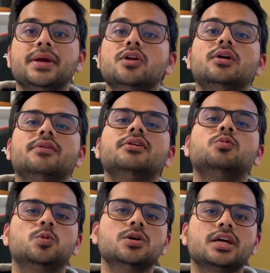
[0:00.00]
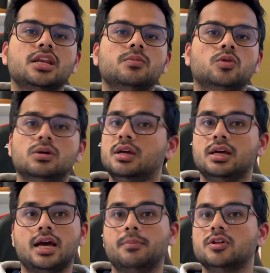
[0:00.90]
may not even work anymore.
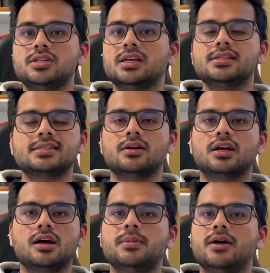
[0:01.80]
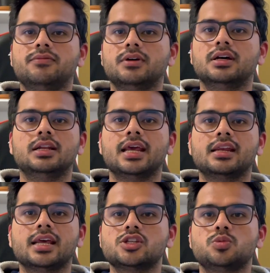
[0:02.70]
I'm not saying it's gonna come after uh, like
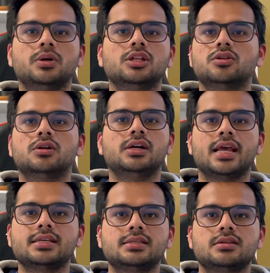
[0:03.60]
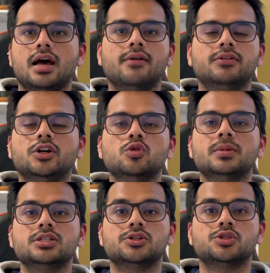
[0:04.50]
next month or next after two
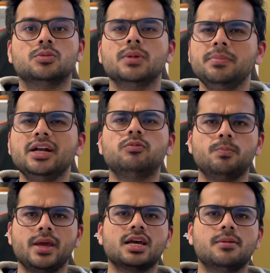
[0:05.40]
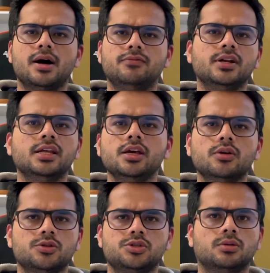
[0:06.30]
months or so. Maybe it may come after a year
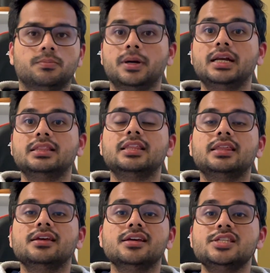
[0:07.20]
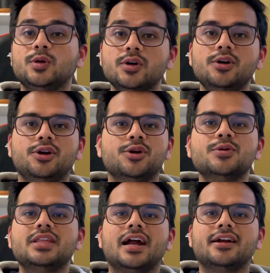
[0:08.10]
or so, but the thing is you don't know
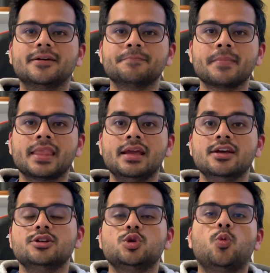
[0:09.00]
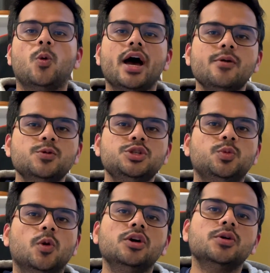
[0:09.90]
that. So why would you
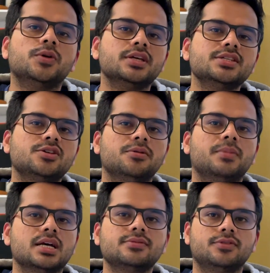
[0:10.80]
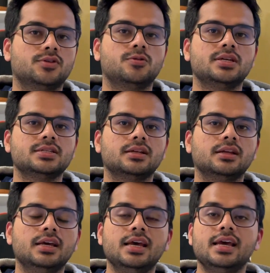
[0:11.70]
want to risk your marks for no reason?
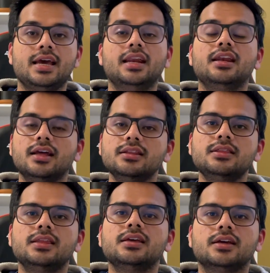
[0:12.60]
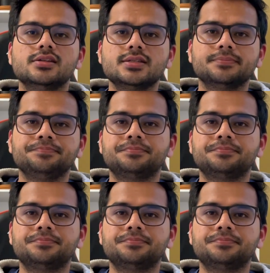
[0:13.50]
And another thing is,